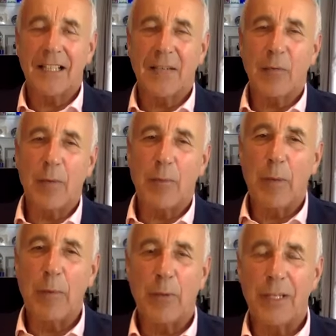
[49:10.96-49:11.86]
we
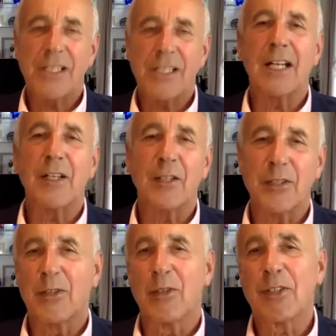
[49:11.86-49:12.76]
put a sign on the
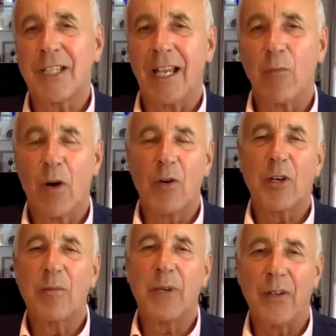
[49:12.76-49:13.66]
door saying
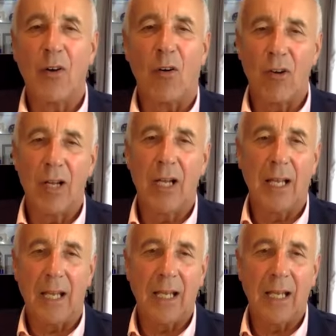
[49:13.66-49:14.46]
welcome, but not really.